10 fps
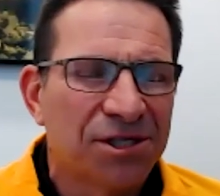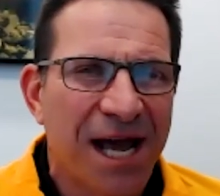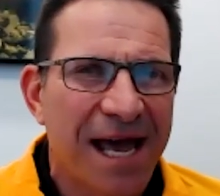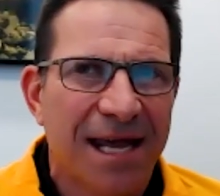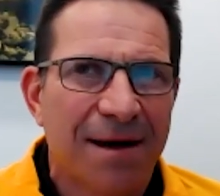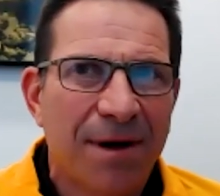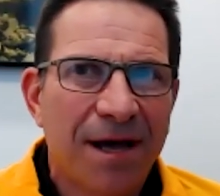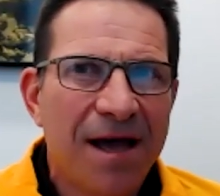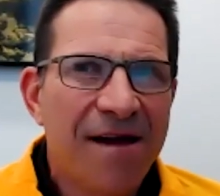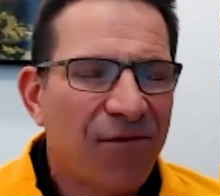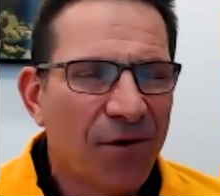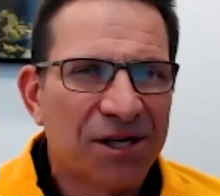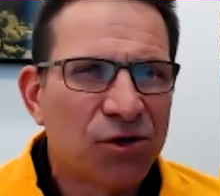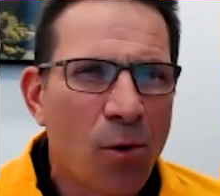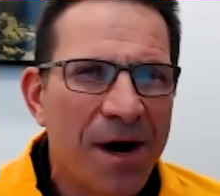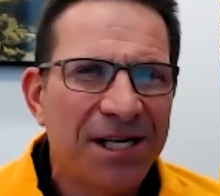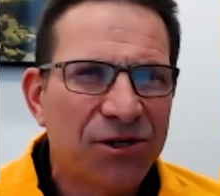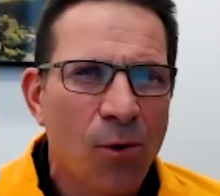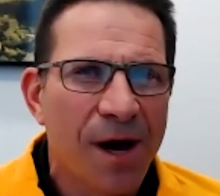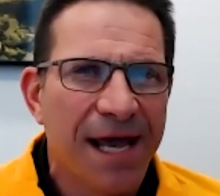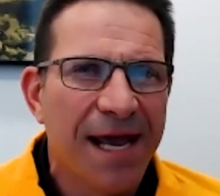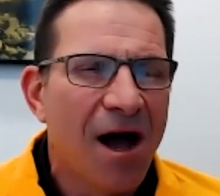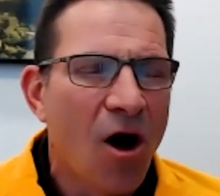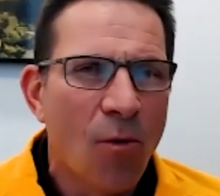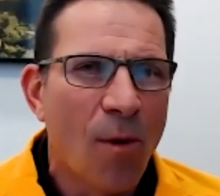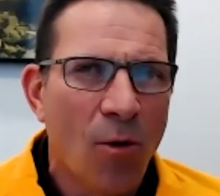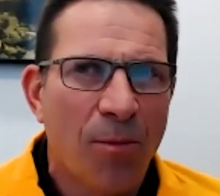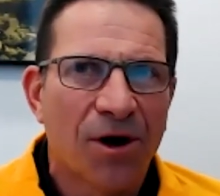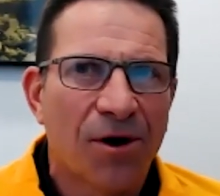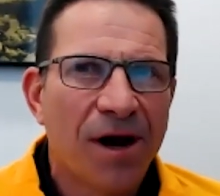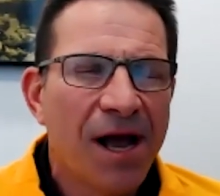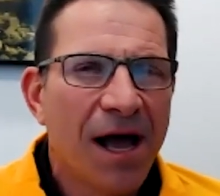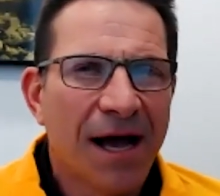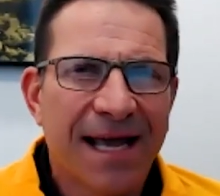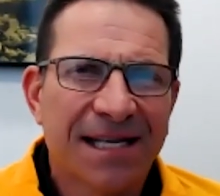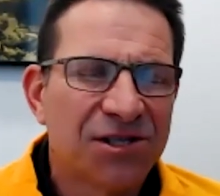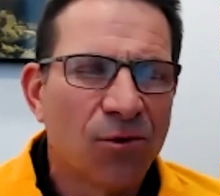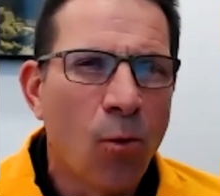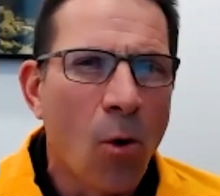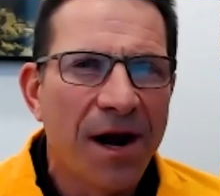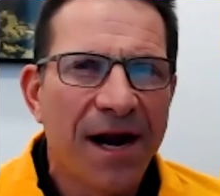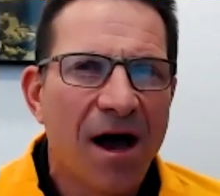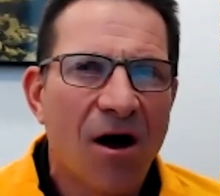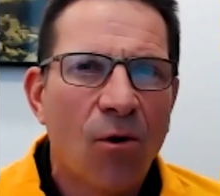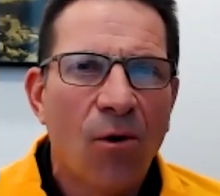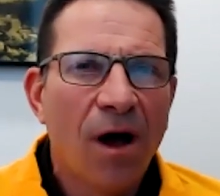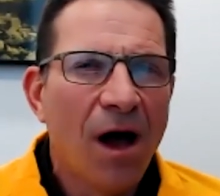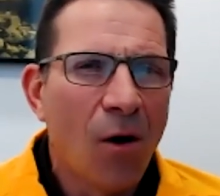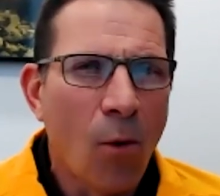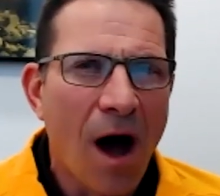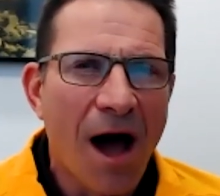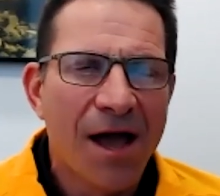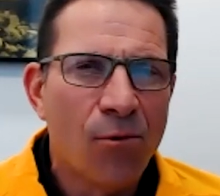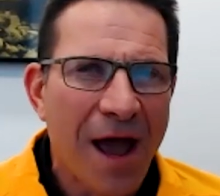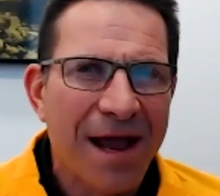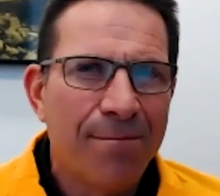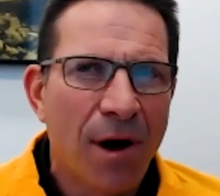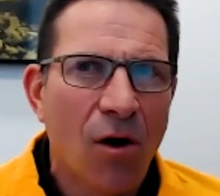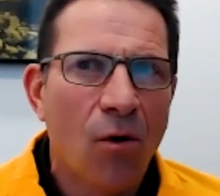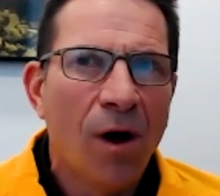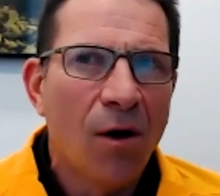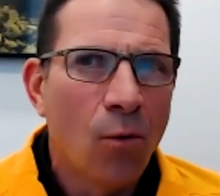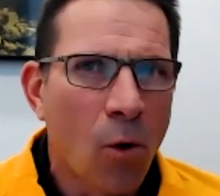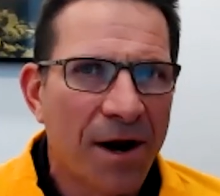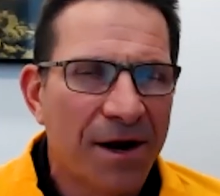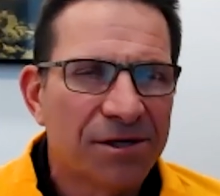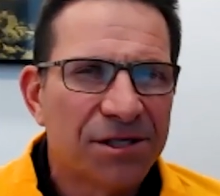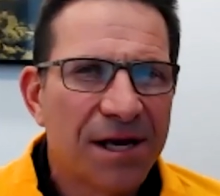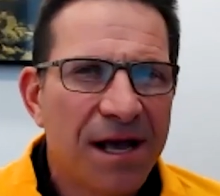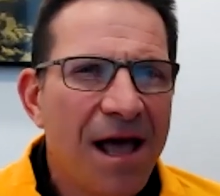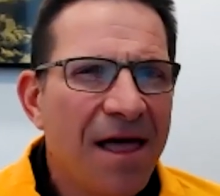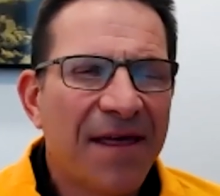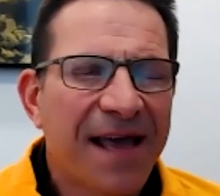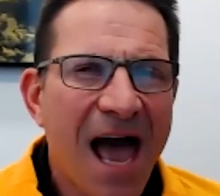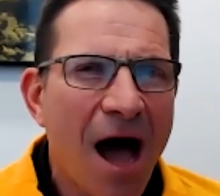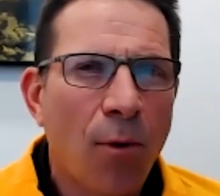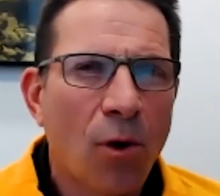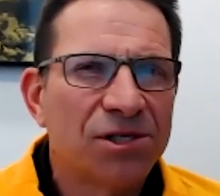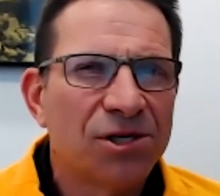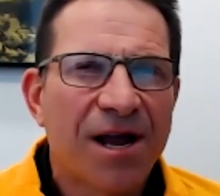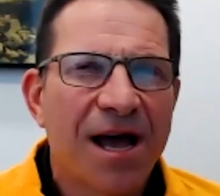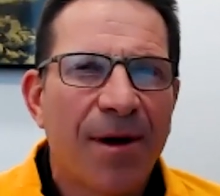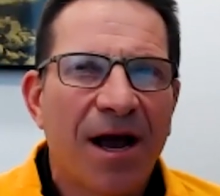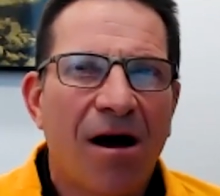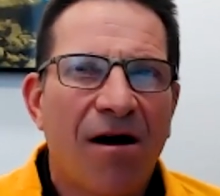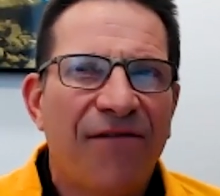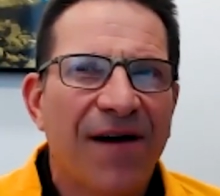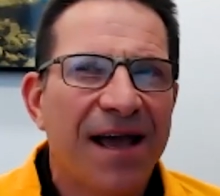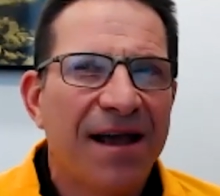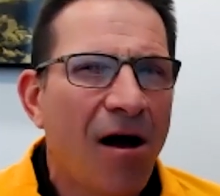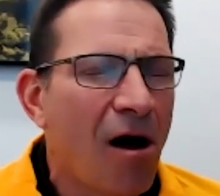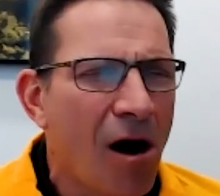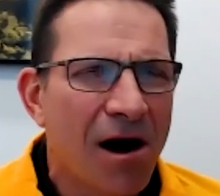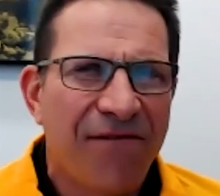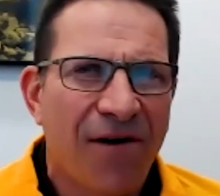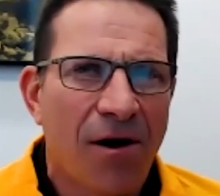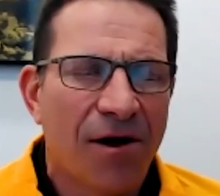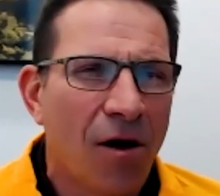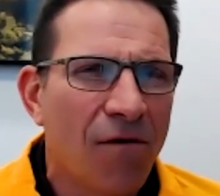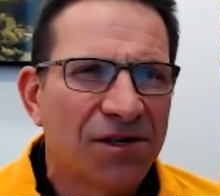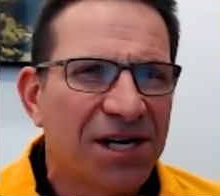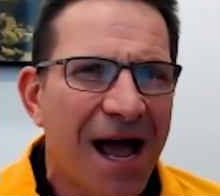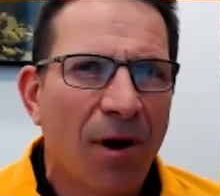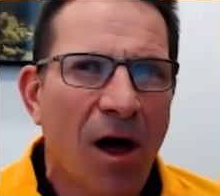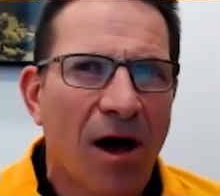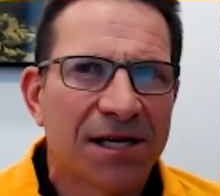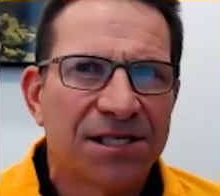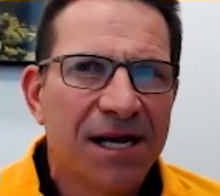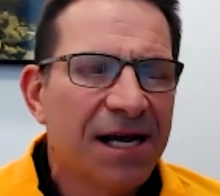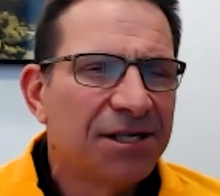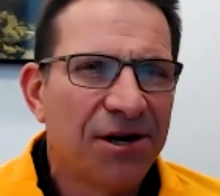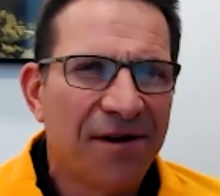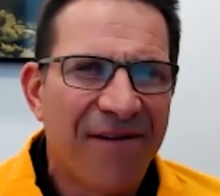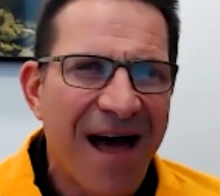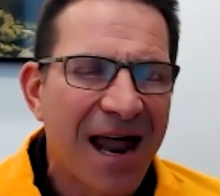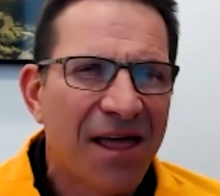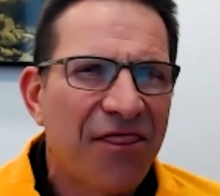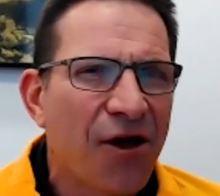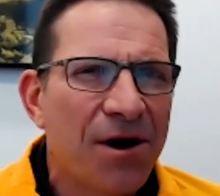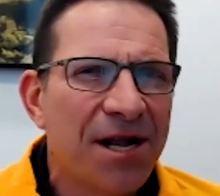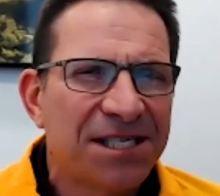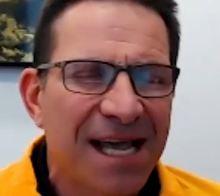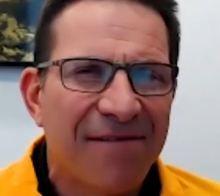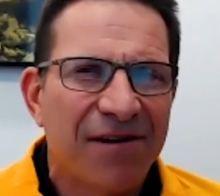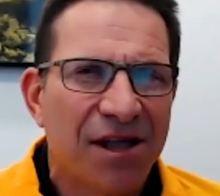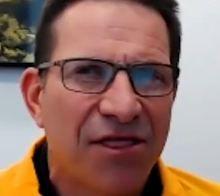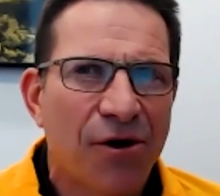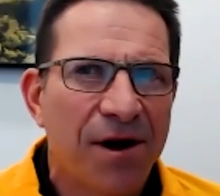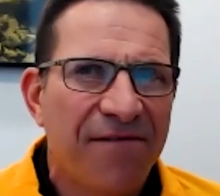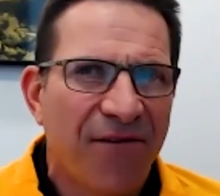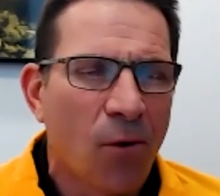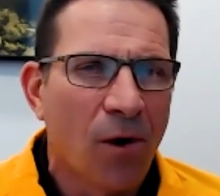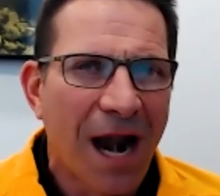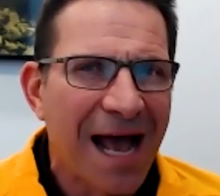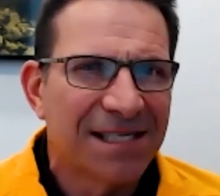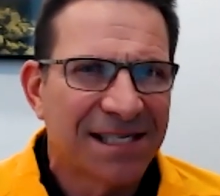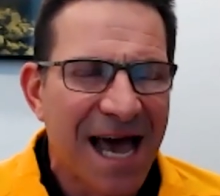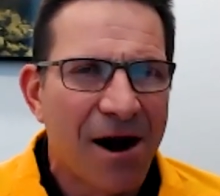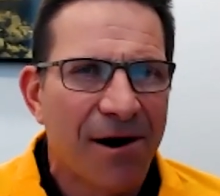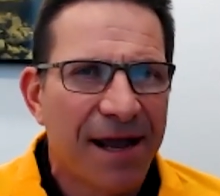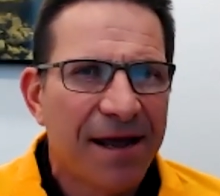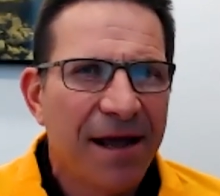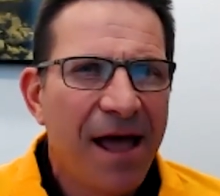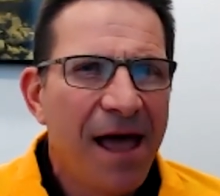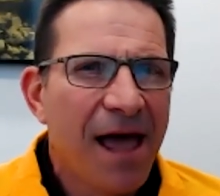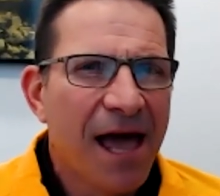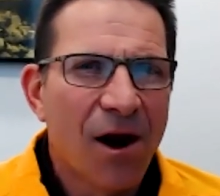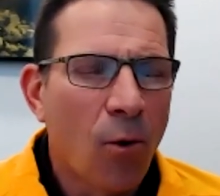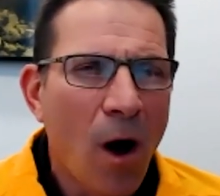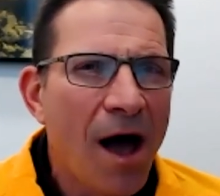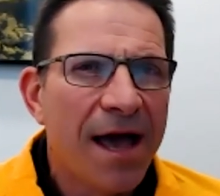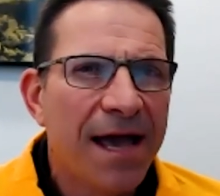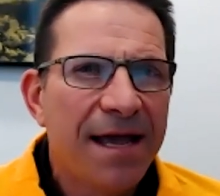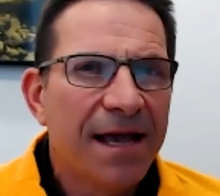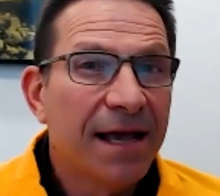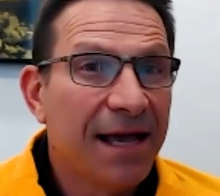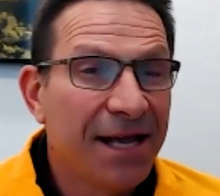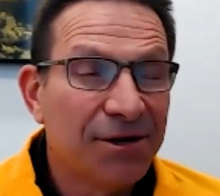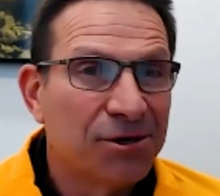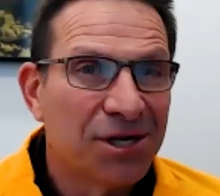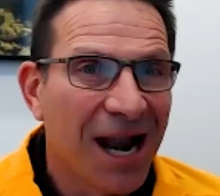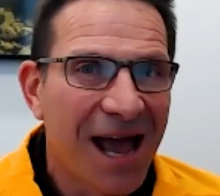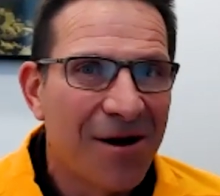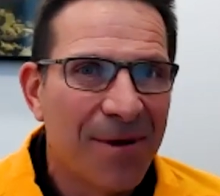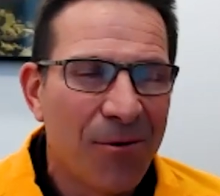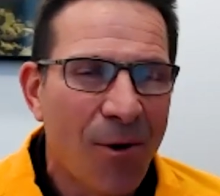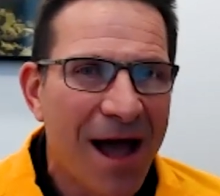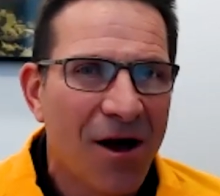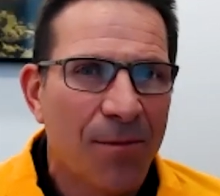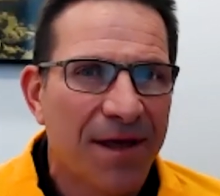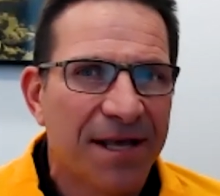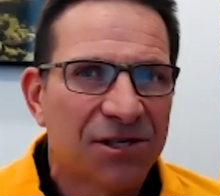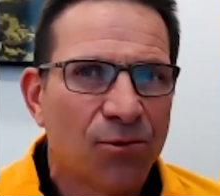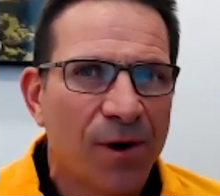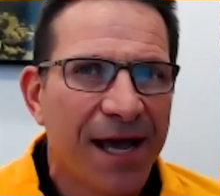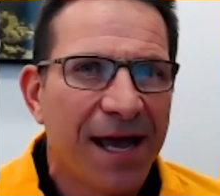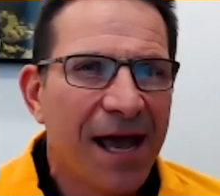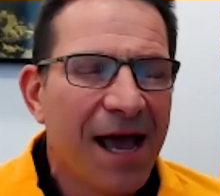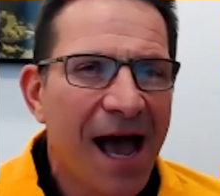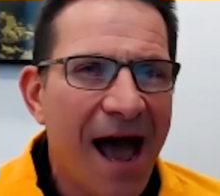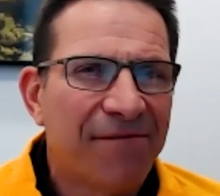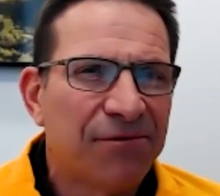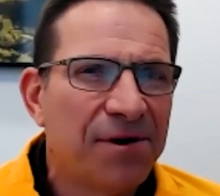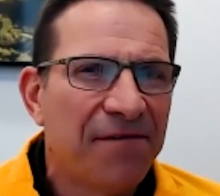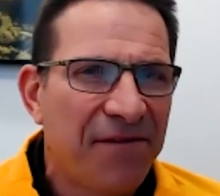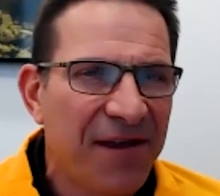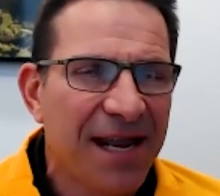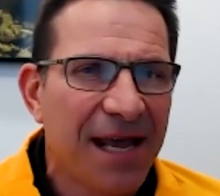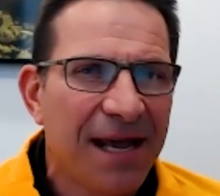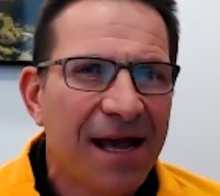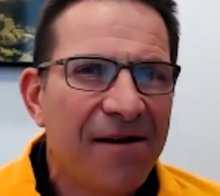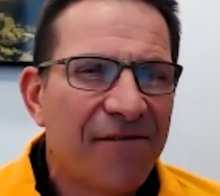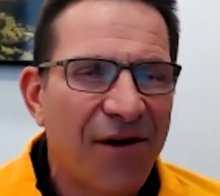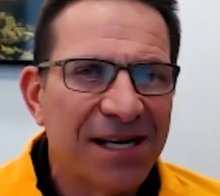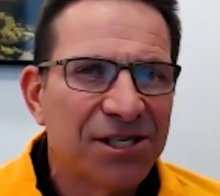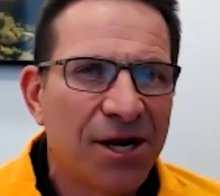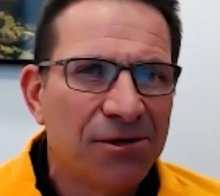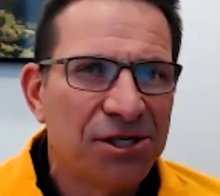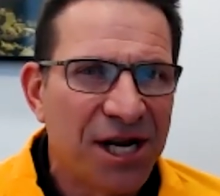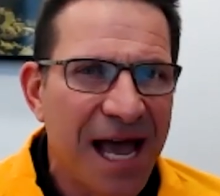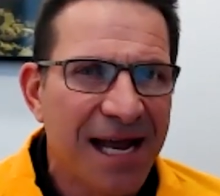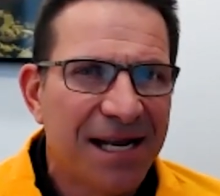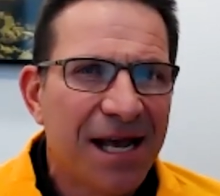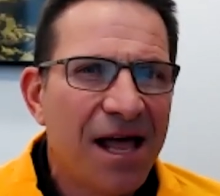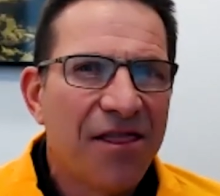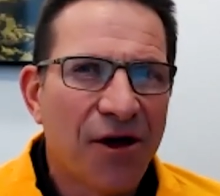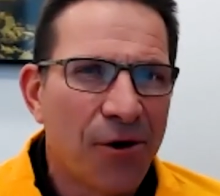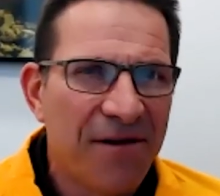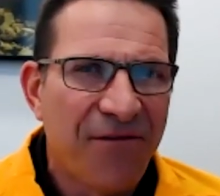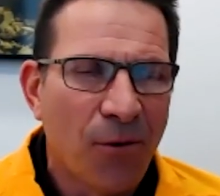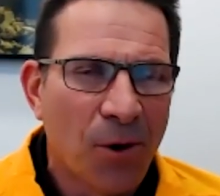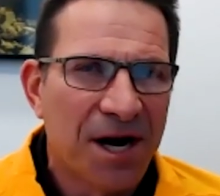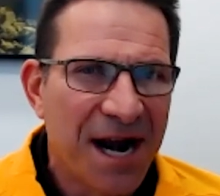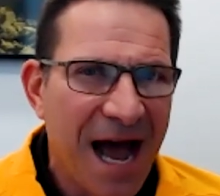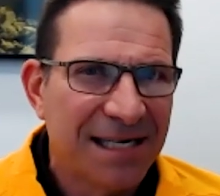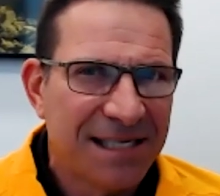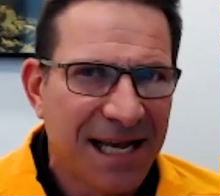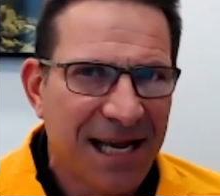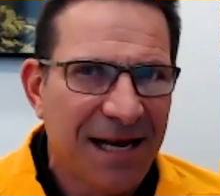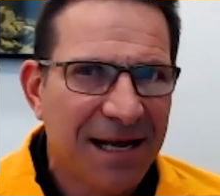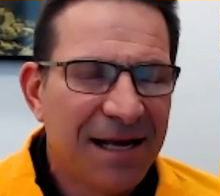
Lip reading: Stadium for the 2020 home opener against the 1-0 Hawaii Rainbow Warriors. The Cowboys are coming off a hard-fought overtime loss to Nevada, 37-34 last Saturday, and Hawaii enters Laramie, Wyoming this week after defeating Fresno State 34-19.